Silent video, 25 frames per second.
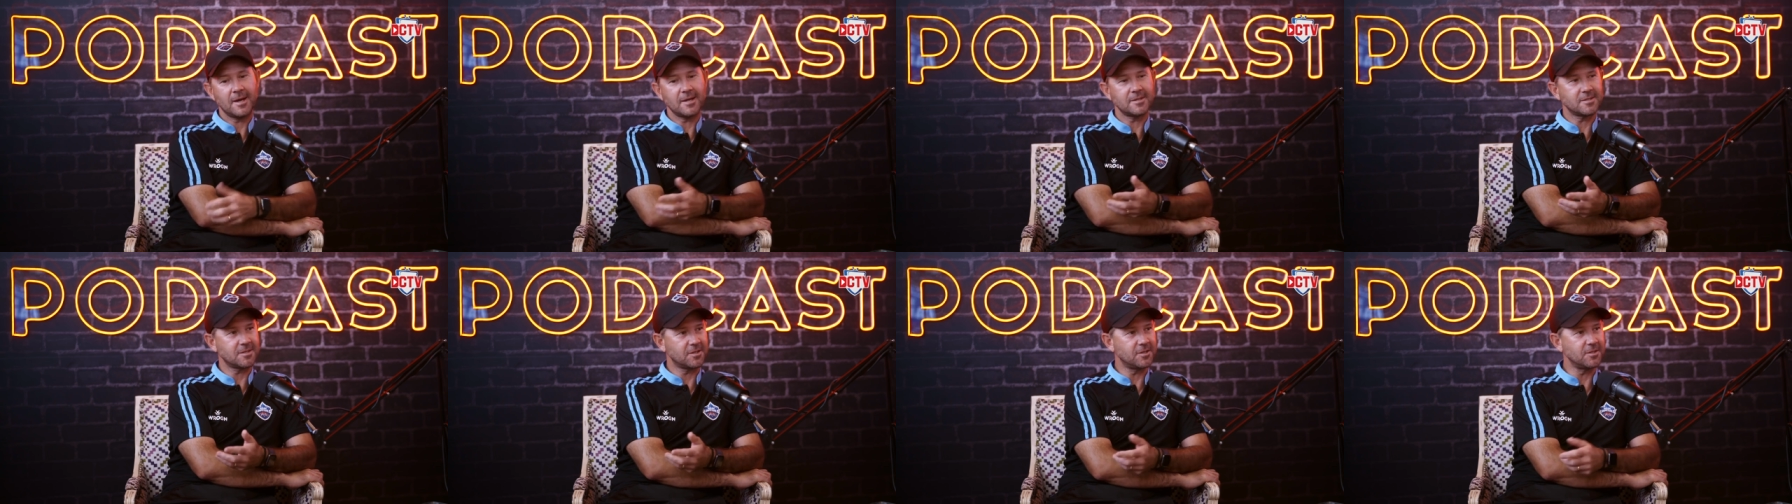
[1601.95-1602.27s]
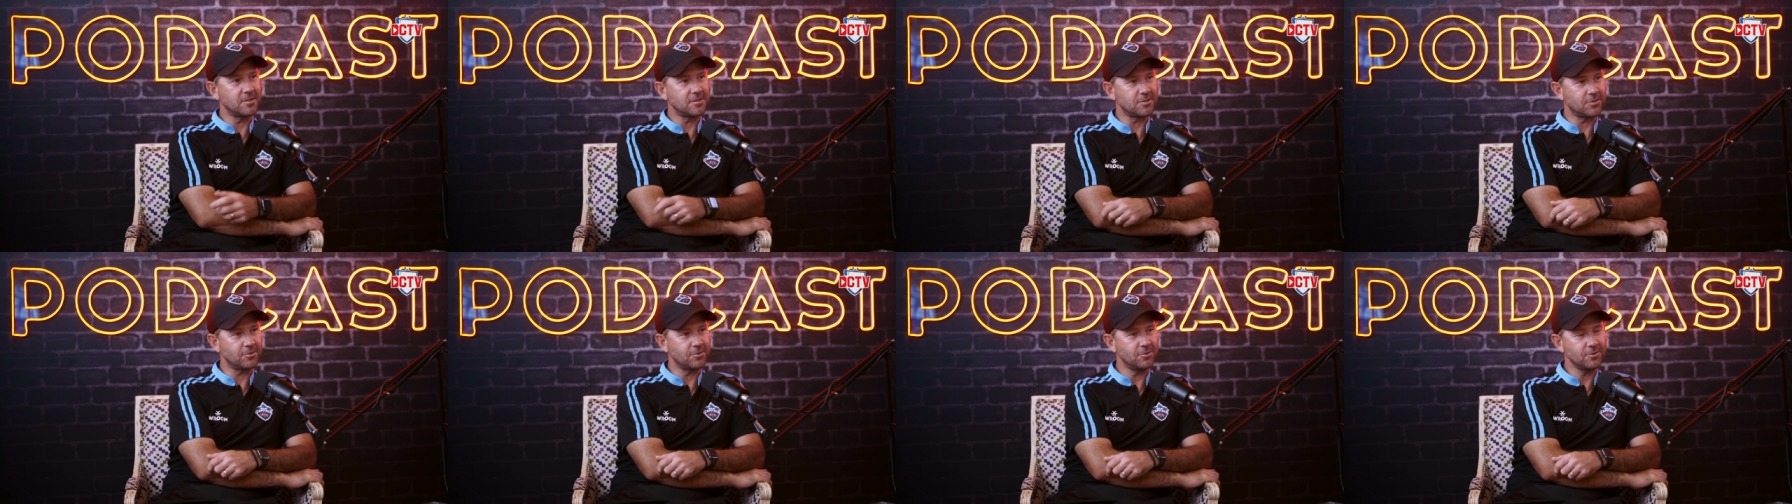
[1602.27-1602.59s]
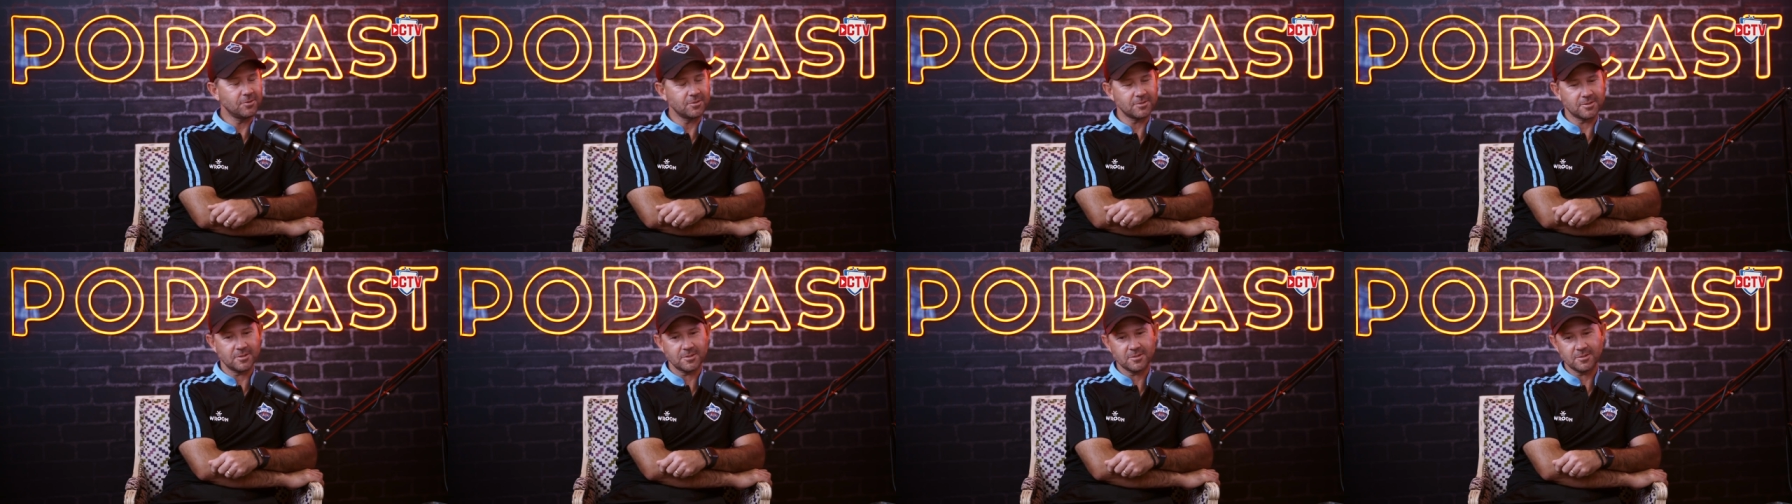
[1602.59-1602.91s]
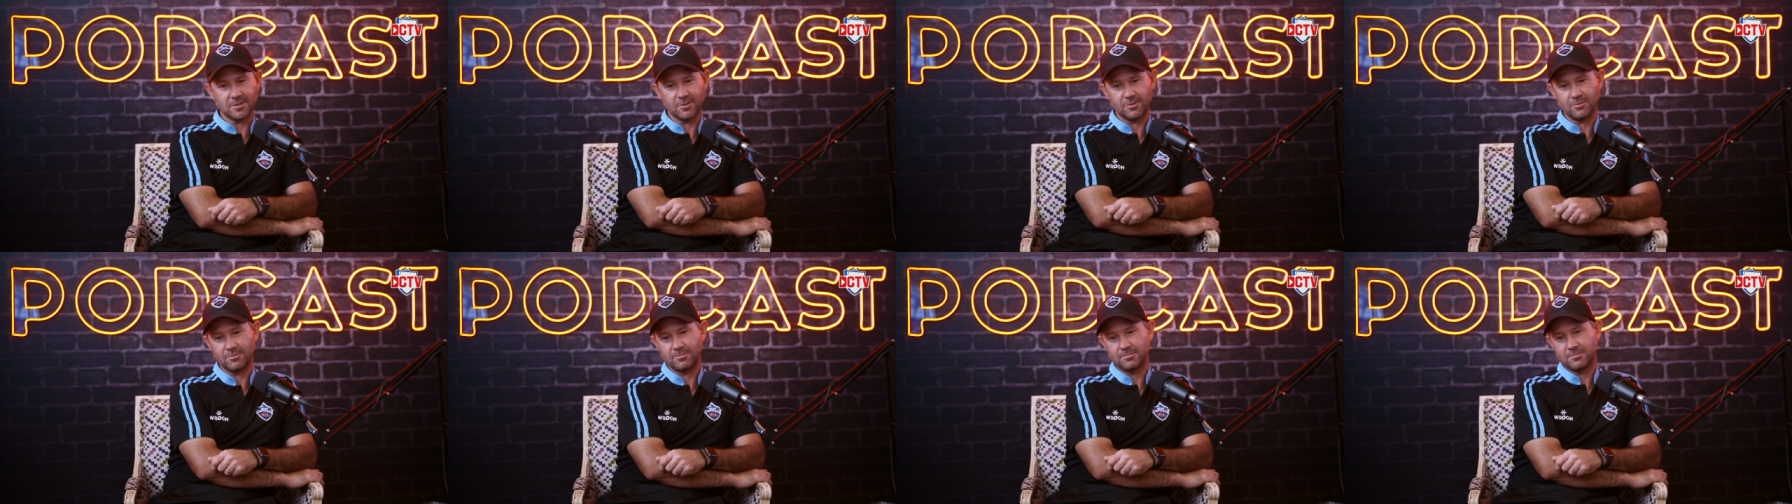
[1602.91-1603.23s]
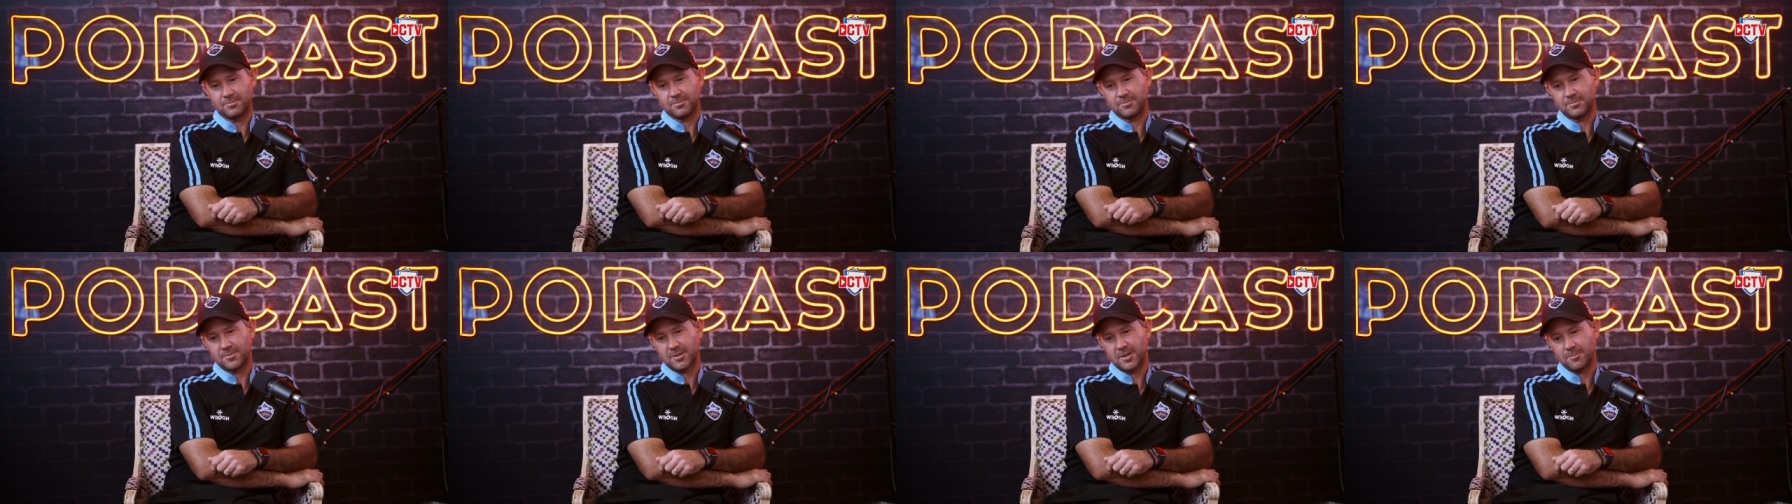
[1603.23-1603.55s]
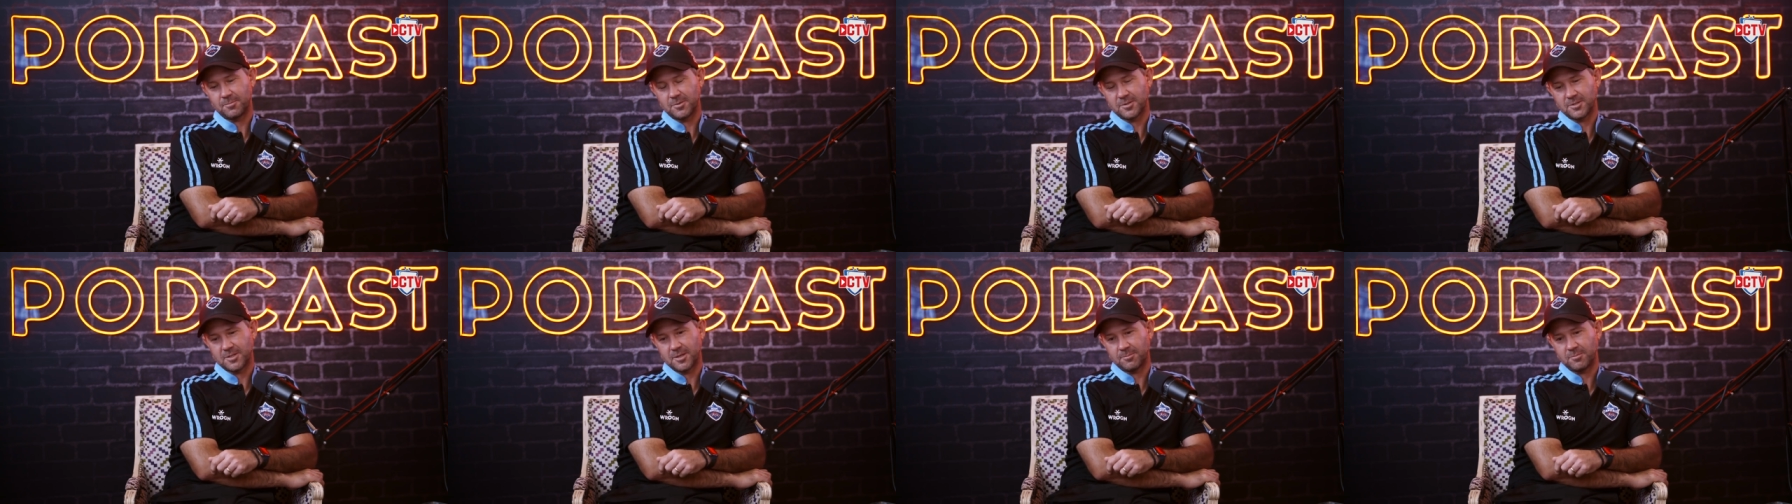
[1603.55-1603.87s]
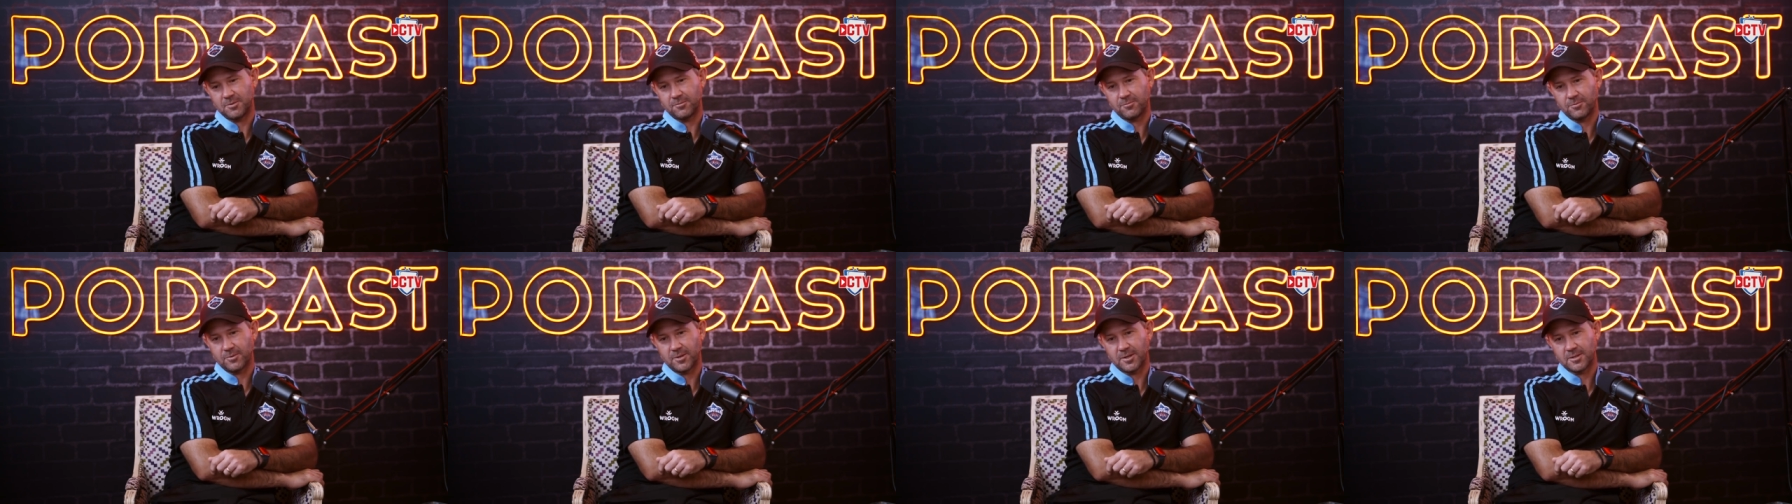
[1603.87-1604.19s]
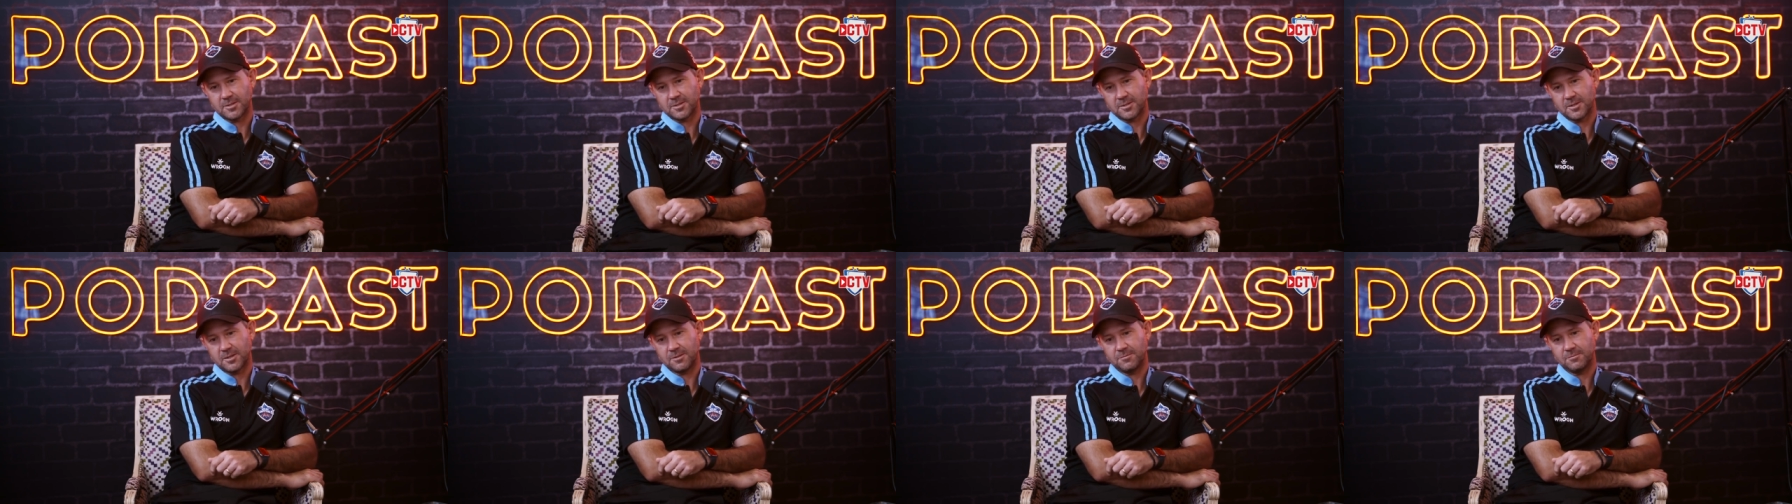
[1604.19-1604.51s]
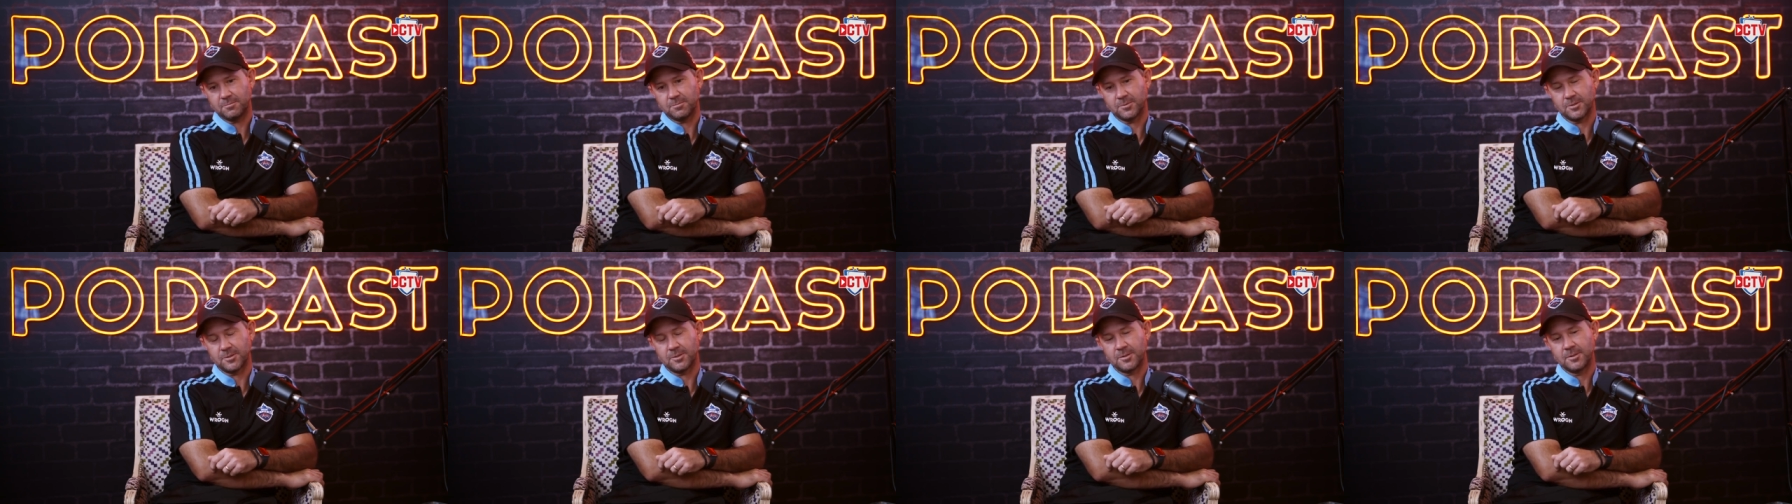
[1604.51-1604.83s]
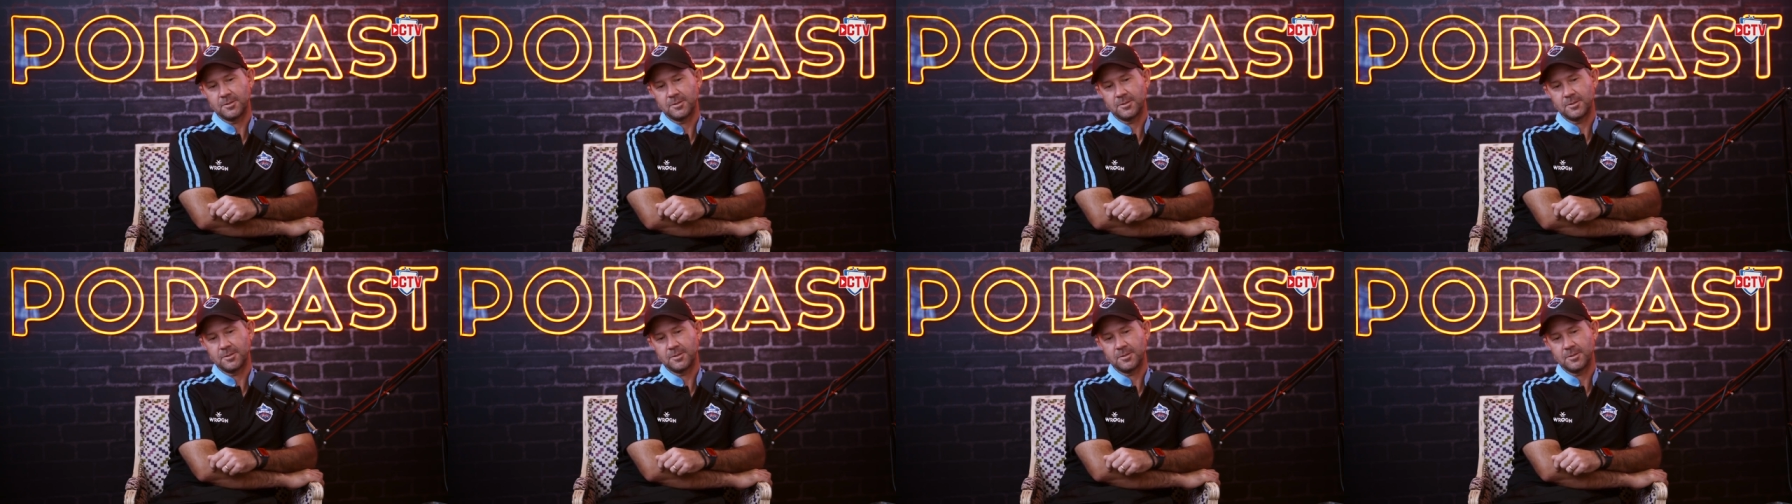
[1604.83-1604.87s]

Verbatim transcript: as kids do, because they're so you know perceptive with that stuff. But